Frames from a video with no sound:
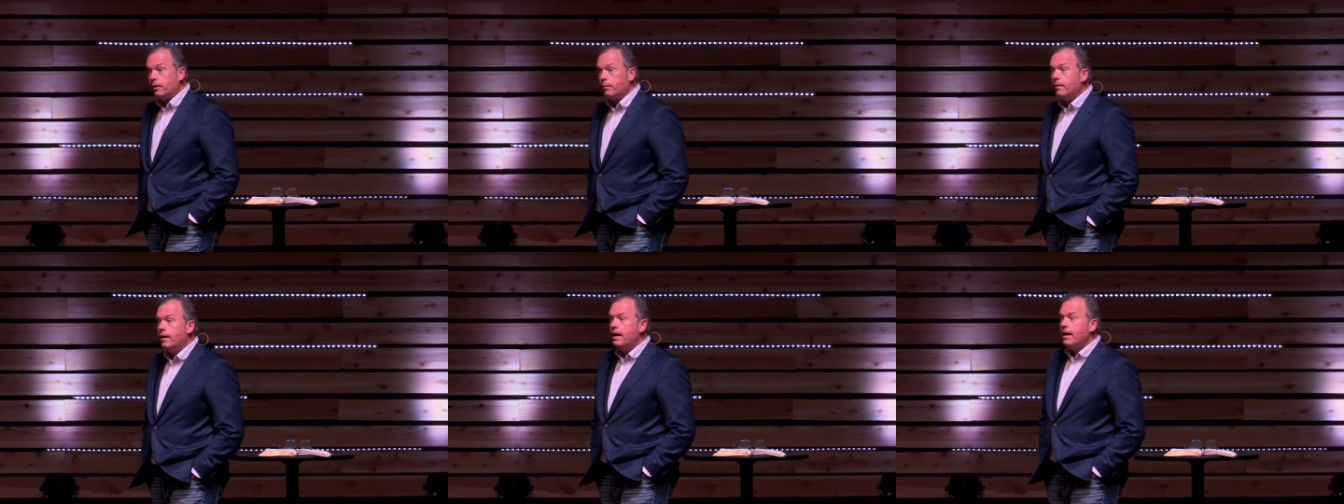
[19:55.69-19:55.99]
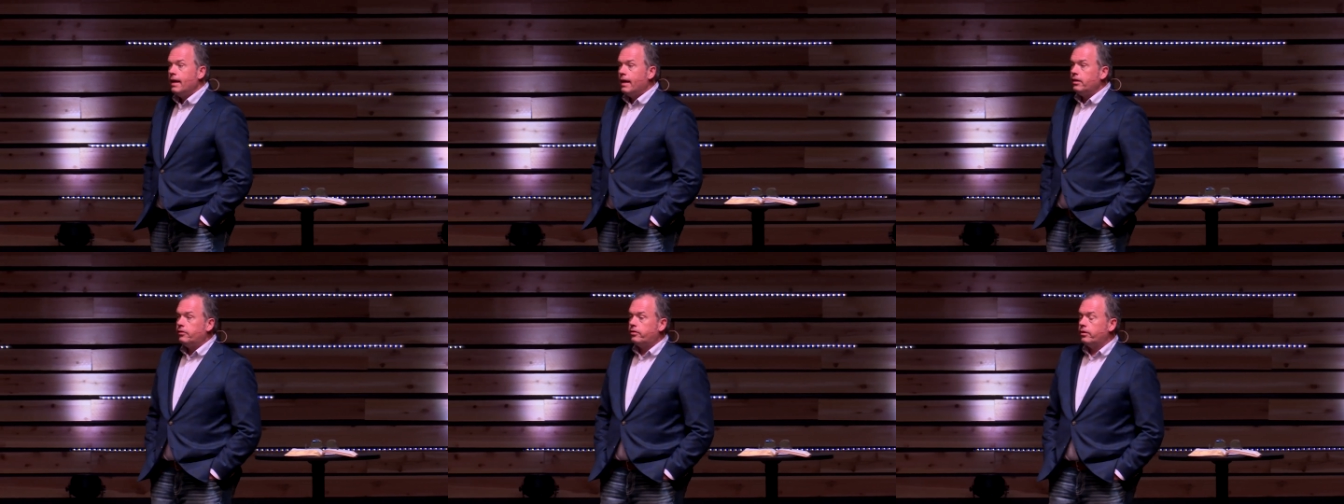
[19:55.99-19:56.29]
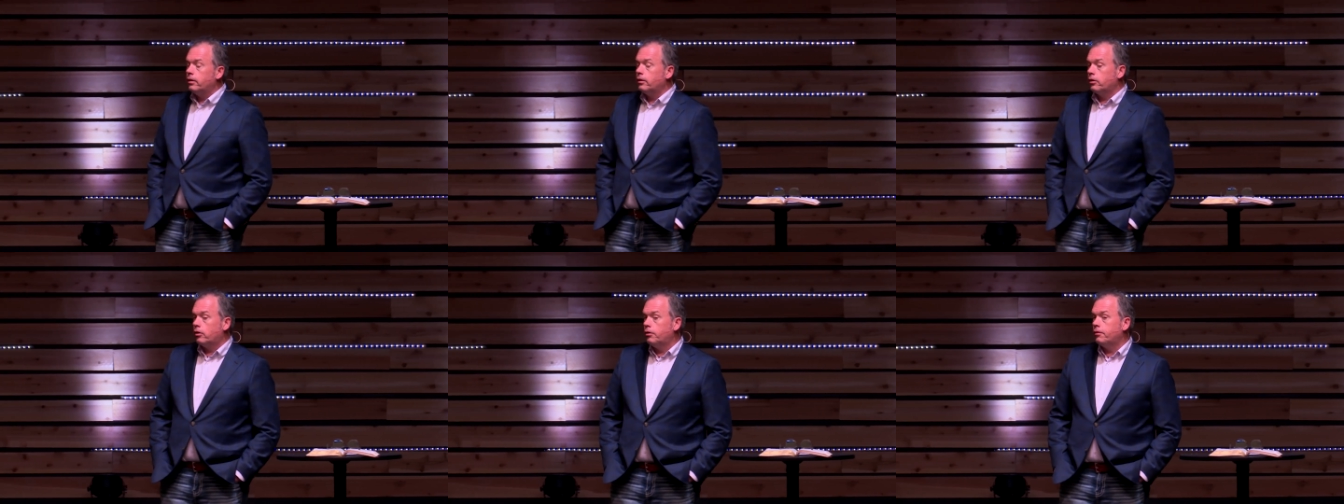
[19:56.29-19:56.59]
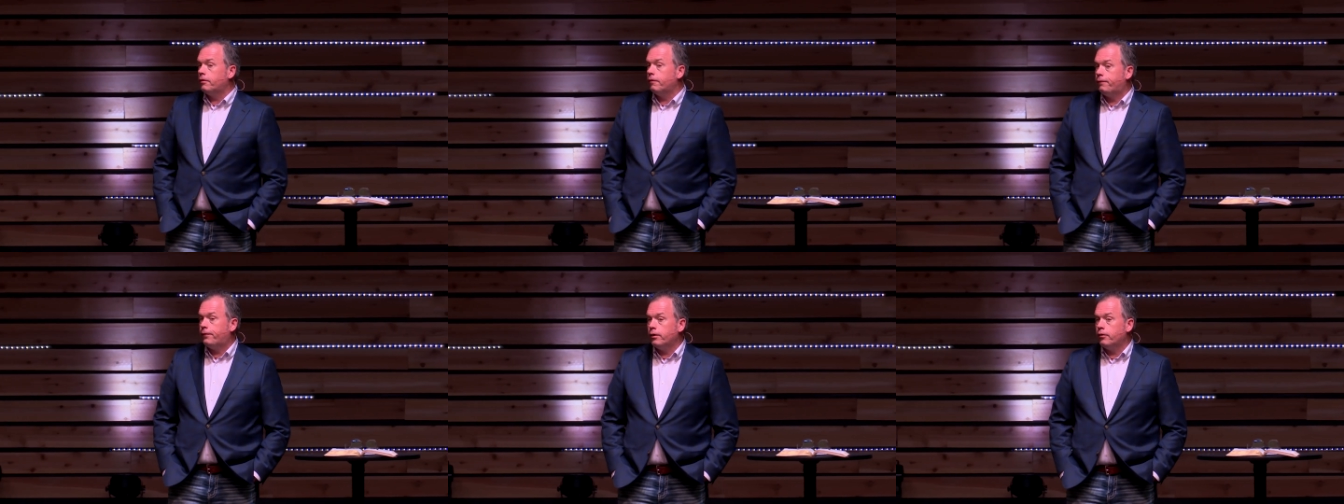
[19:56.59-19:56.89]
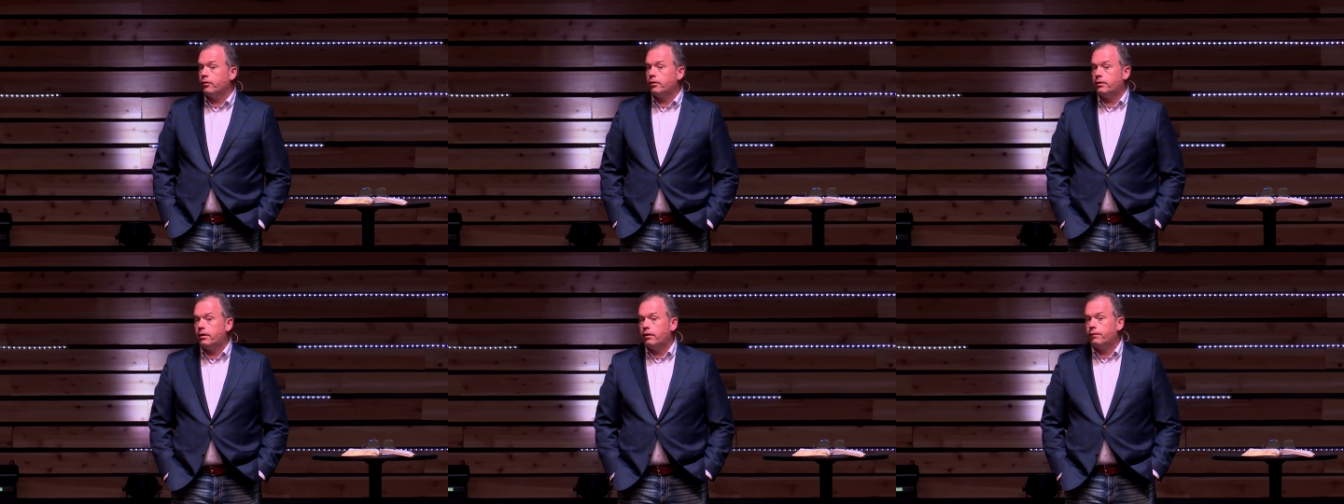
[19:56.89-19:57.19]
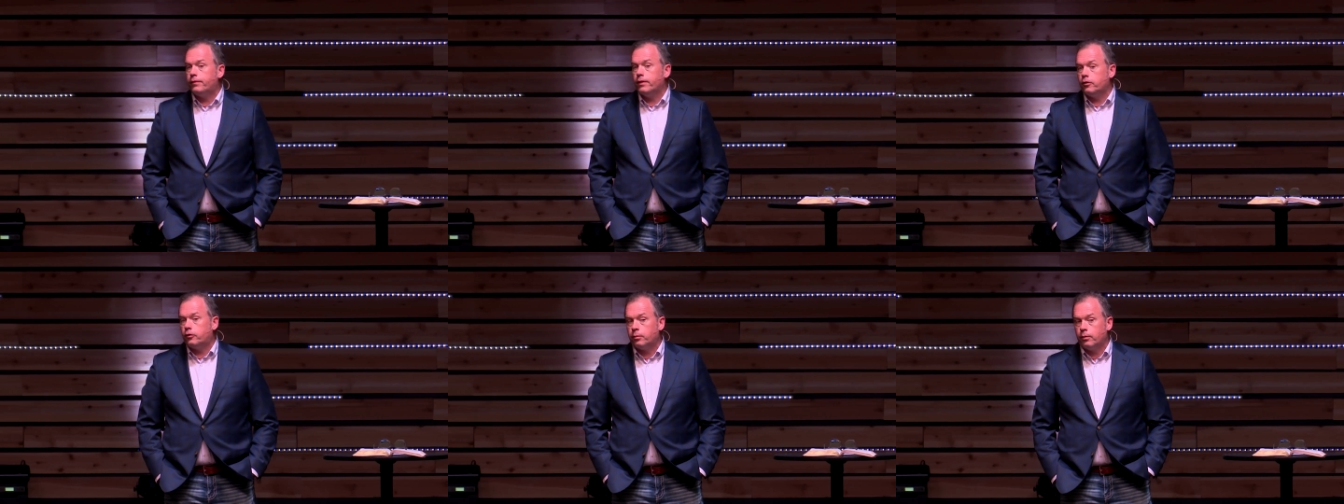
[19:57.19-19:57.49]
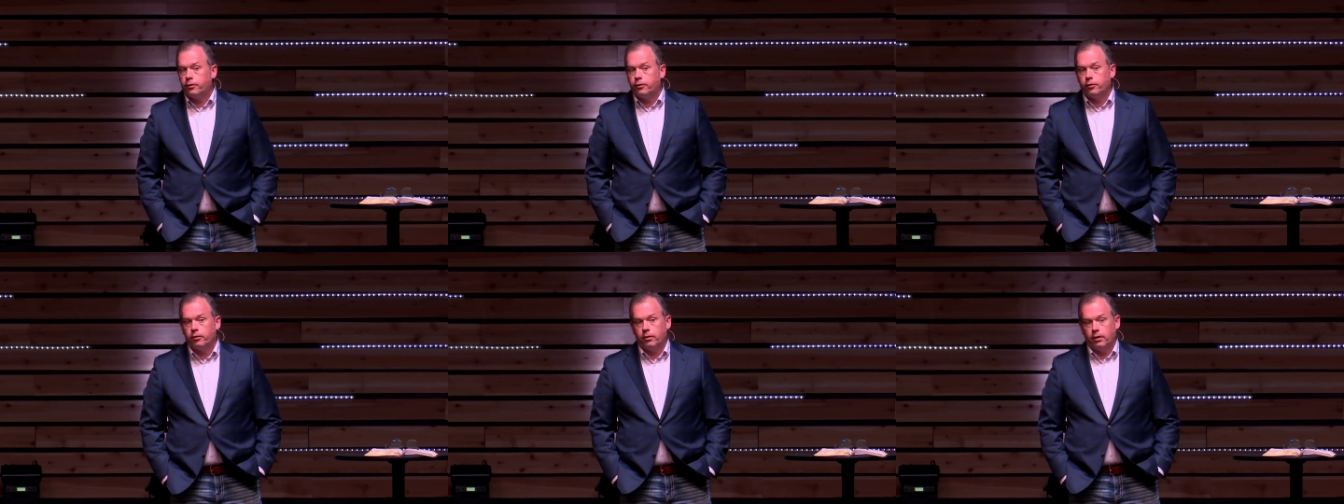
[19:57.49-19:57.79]
him, He said, Learn to feel the defense
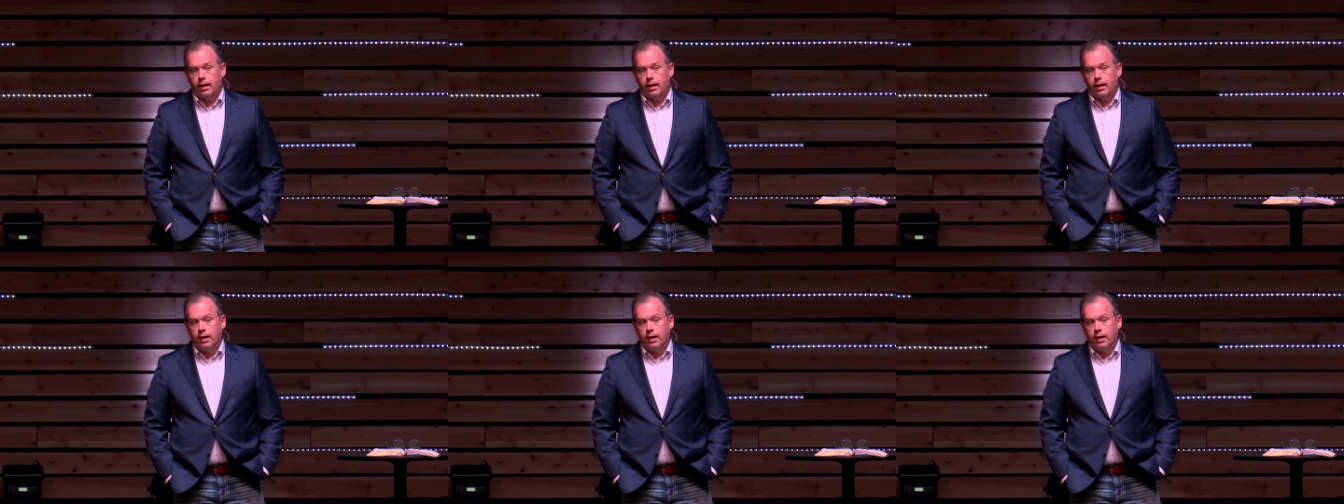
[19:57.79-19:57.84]
with your